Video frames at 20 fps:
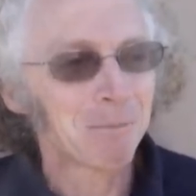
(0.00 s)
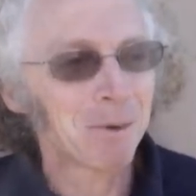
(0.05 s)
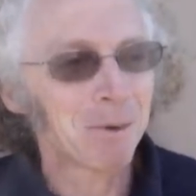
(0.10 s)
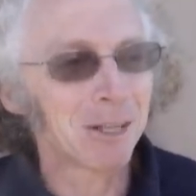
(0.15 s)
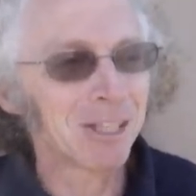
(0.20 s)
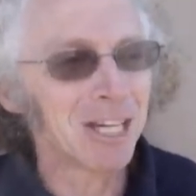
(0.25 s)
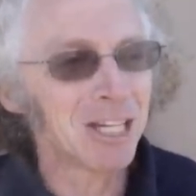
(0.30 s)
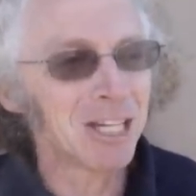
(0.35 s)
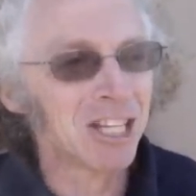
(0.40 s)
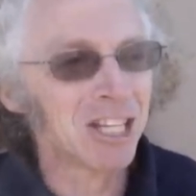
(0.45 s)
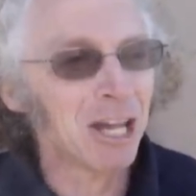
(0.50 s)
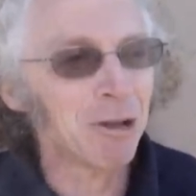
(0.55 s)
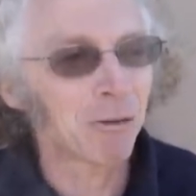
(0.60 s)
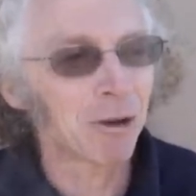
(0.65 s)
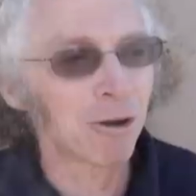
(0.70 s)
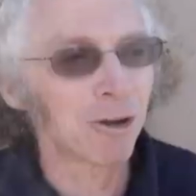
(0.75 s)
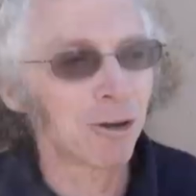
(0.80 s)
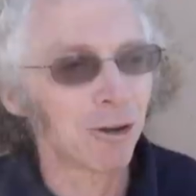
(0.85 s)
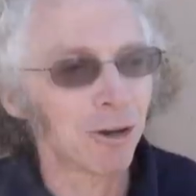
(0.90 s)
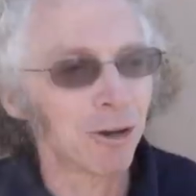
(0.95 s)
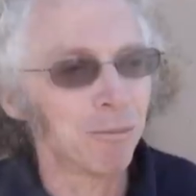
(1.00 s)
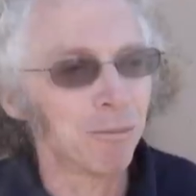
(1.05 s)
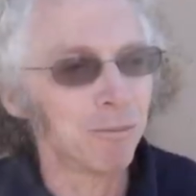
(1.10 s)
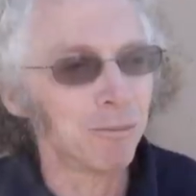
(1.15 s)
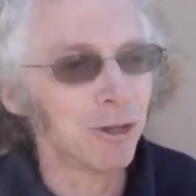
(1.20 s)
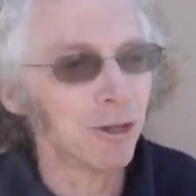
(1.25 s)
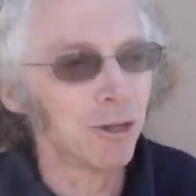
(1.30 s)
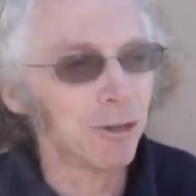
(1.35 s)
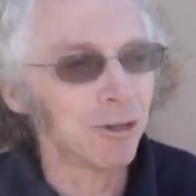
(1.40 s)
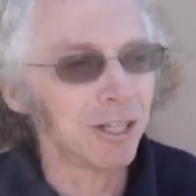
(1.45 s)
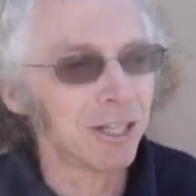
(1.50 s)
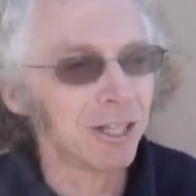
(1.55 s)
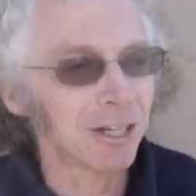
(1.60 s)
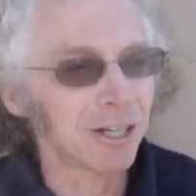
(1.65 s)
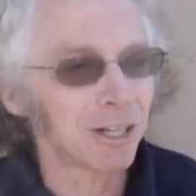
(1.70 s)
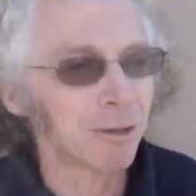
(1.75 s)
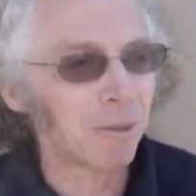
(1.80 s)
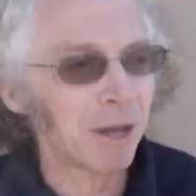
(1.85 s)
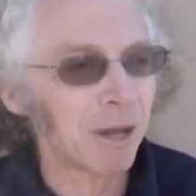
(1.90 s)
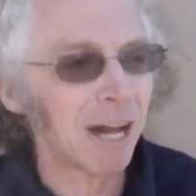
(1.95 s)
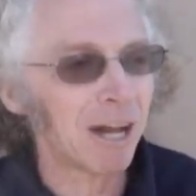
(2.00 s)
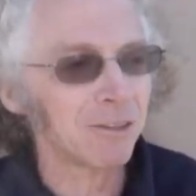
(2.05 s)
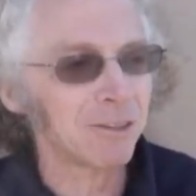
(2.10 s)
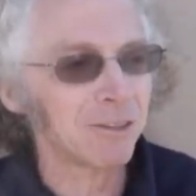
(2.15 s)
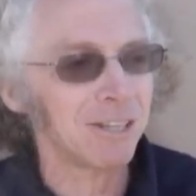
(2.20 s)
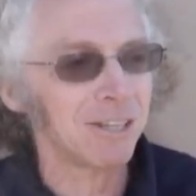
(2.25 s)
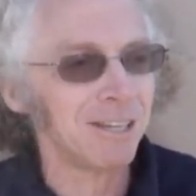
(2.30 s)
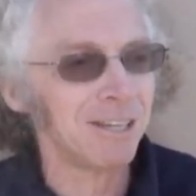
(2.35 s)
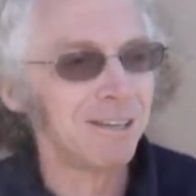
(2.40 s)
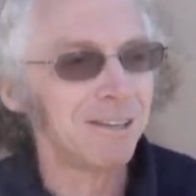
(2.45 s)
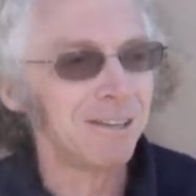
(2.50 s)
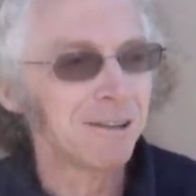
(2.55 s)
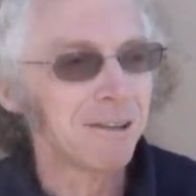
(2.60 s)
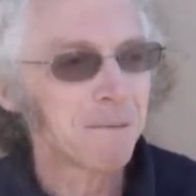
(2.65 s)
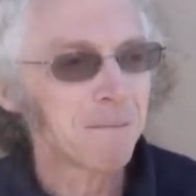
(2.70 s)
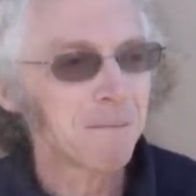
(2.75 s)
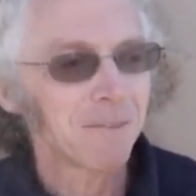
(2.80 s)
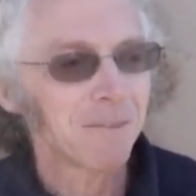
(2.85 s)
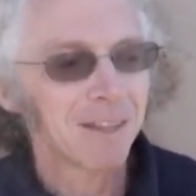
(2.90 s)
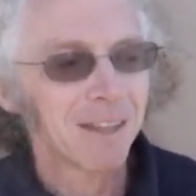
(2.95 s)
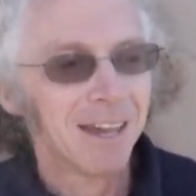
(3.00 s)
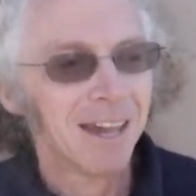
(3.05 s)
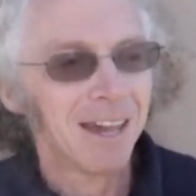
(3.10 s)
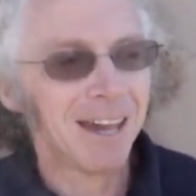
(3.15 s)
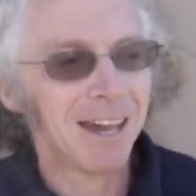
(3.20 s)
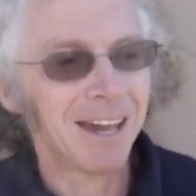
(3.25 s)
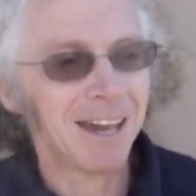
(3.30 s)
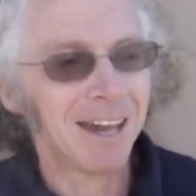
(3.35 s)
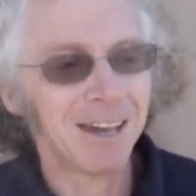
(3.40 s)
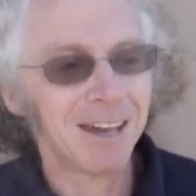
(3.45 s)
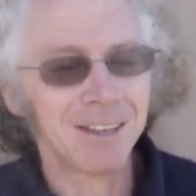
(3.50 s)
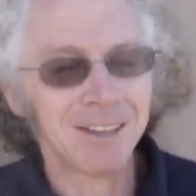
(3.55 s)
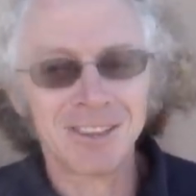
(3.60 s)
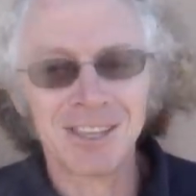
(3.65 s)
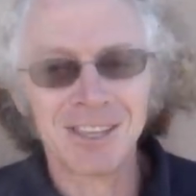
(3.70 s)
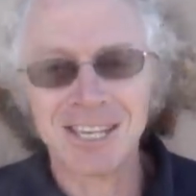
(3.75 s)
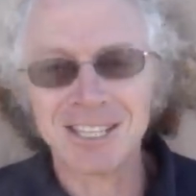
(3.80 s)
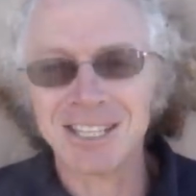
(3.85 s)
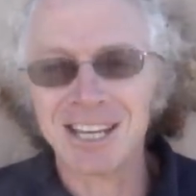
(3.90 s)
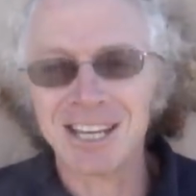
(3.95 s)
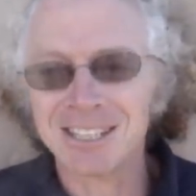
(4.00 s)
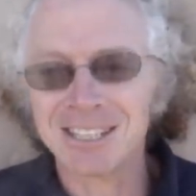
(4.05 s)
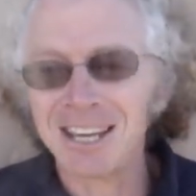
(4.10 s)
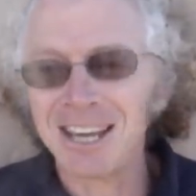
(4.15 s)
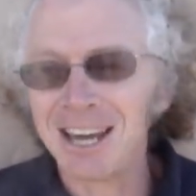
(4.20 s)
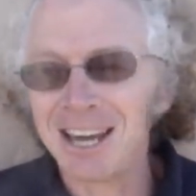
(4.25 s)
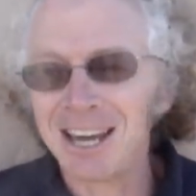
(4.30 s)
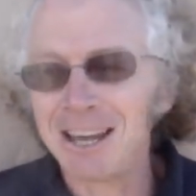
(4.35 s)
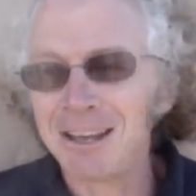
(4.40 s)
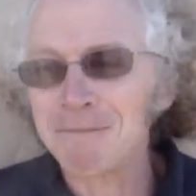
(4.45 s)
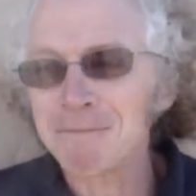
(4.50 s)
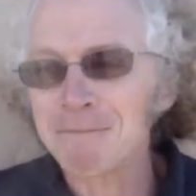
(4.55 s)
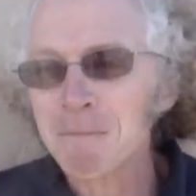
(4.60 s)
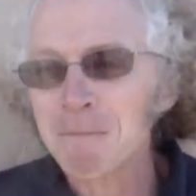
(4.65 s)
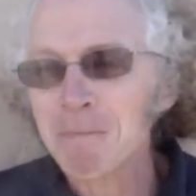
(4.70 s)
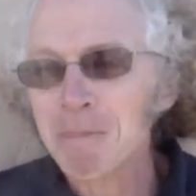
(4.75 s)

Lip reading: But at least they weren't on a mutiny of the Bounty and things like that.